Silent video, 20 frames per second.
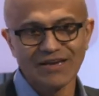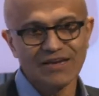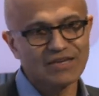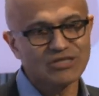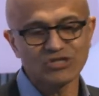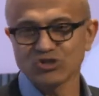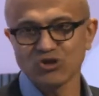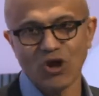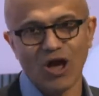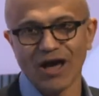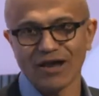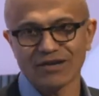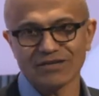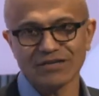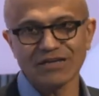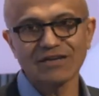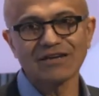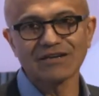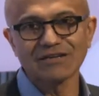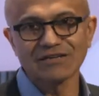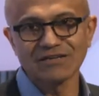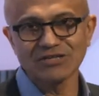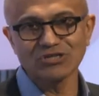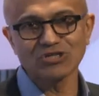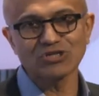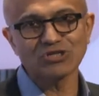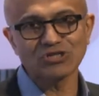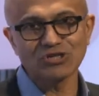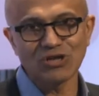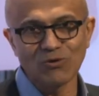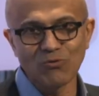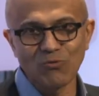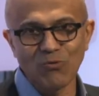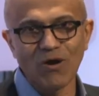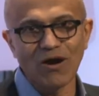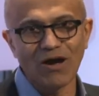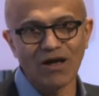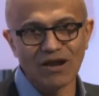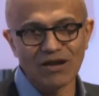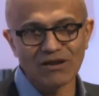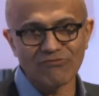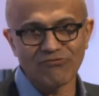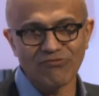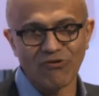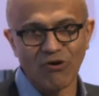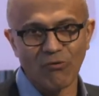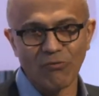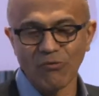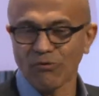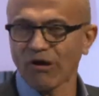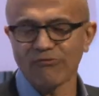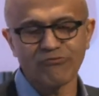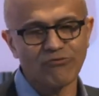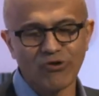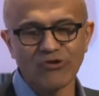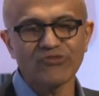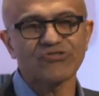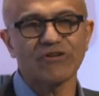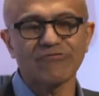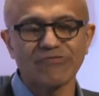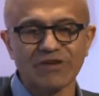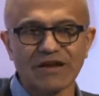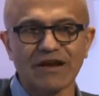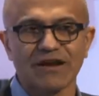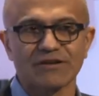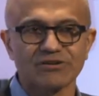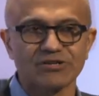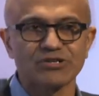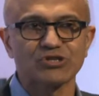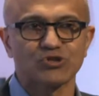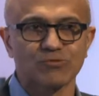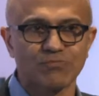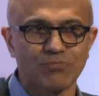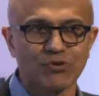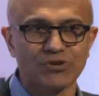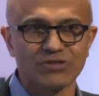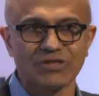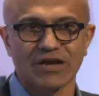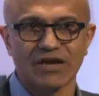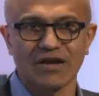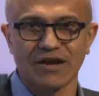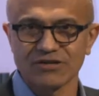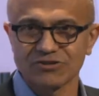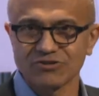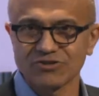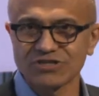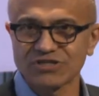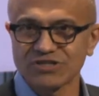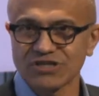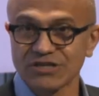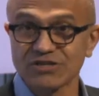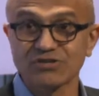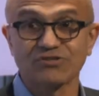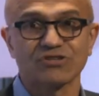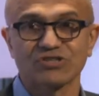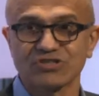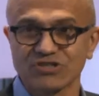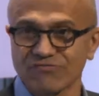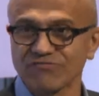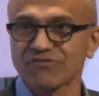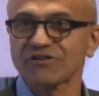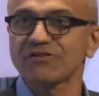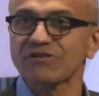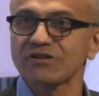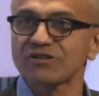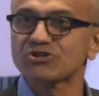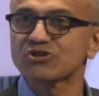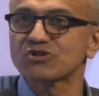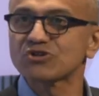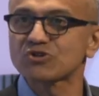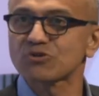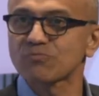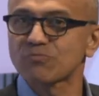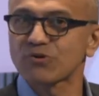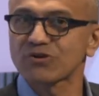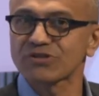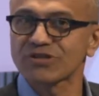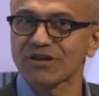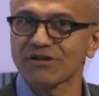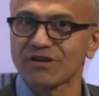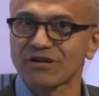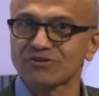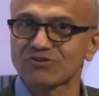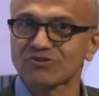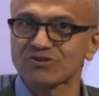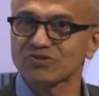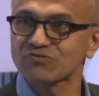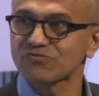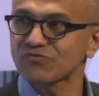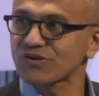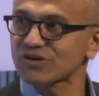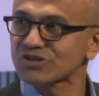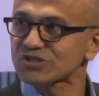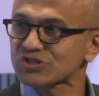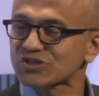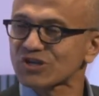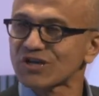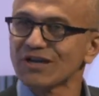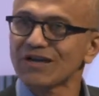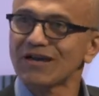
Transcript: It's not. In a digital world, of course, every country should put their country's interests, every region should put their interests first.